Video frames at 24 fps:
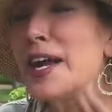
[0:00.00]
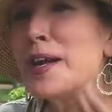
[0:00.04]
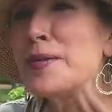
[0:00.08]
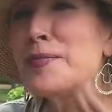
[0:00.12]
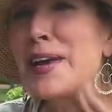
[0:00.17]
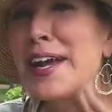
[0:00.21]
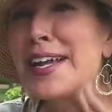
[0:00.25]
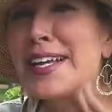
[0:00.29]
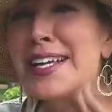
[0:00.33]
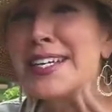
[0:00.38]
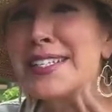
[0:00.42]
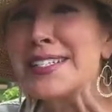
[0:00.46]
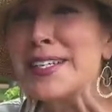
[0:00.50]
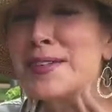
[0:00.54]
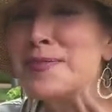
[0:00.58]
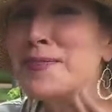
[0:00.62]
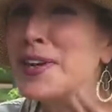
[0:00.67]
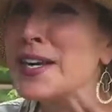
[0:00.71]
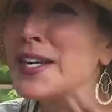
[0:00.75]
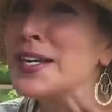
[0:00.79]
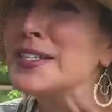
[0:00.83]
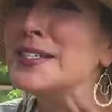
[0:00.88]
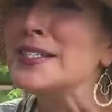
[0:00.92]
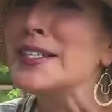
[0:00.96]
I, I guess I'm
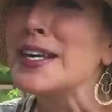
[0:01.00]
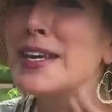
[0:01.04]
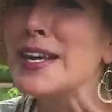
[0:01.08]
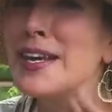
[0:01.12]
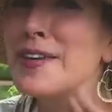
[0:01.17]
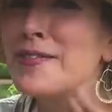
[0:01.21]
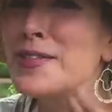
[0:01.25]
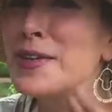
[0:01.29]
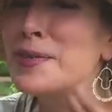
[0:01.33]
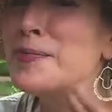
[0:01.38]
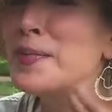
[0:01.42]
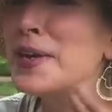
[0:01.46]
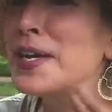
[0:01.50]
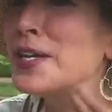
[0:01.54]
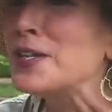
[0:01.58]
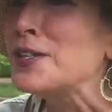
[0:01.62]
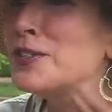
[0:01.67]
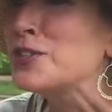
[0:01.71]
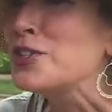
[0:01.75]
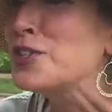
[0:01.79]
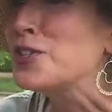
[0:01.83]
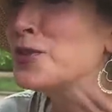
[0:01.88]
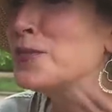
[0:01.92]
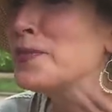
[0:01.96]
not into heavy
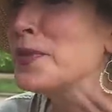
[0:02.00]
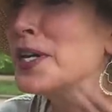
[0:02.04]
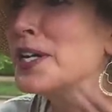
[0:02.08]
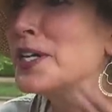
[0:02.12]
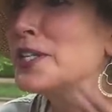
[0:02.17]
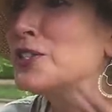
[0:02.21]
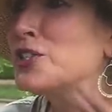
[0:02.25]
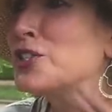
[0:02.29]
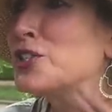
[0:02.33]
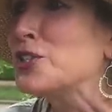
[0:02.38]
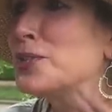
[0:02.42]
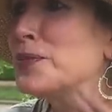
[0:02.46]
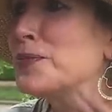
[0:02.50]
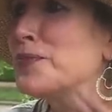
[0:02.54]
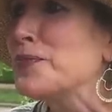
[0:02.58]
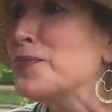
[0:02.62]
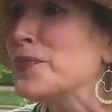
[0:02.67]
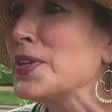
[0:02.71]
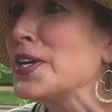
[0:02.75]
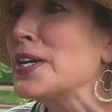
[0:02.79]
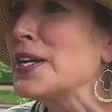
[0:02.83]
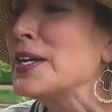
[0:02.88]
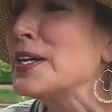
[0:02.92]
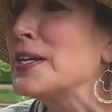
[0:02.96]
metal too much,
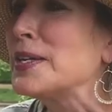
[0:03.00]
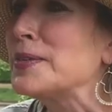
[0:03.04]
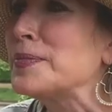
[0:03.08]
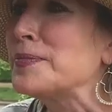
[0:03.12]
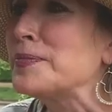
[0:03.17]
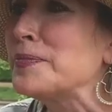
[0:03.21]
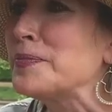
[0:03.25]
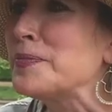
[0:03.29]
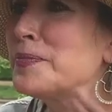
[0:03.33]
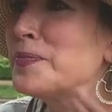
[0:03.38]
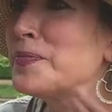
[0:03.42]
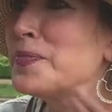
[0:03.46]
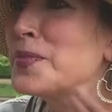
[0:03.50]
um,